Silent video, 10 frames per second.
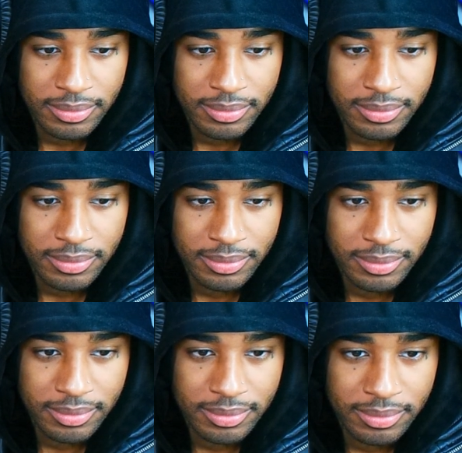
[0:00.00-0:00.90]

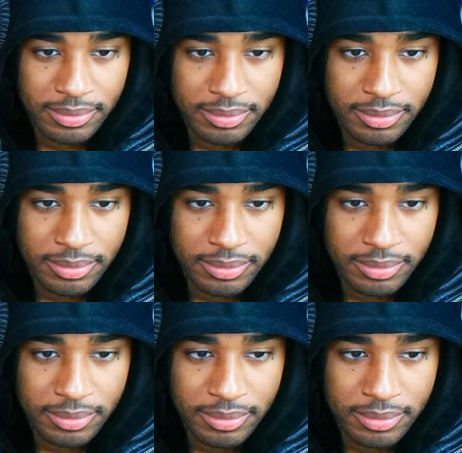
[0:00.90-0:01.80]

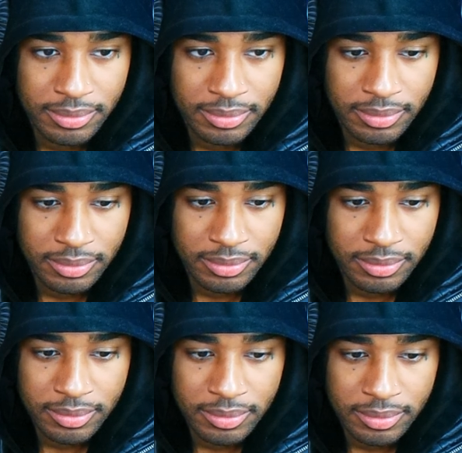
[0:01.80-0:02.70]

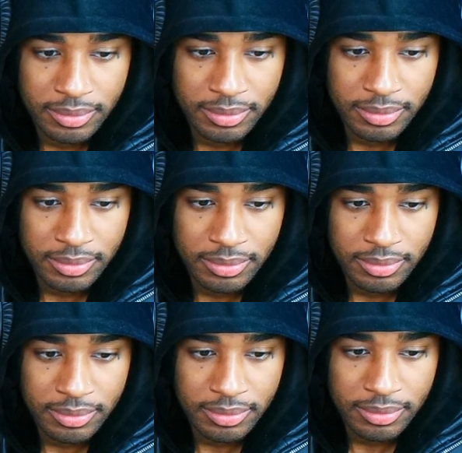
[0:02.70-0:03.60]

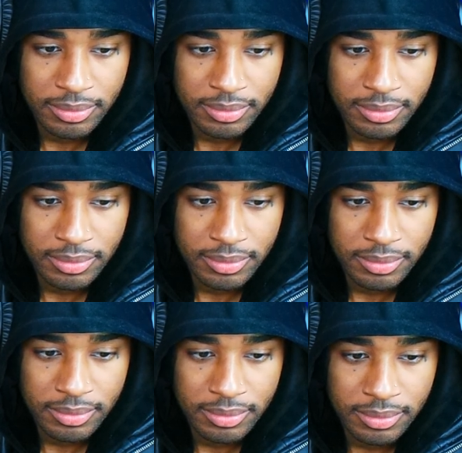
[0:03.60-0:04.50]

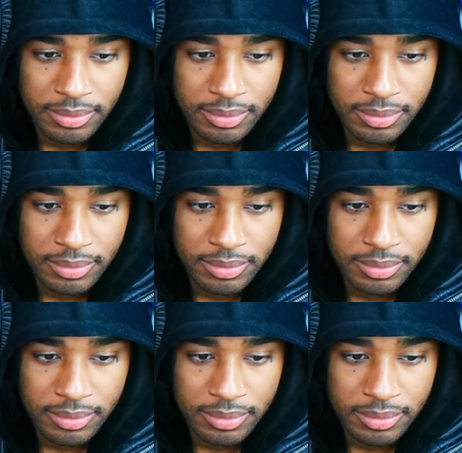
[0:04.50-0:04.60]
[no speech]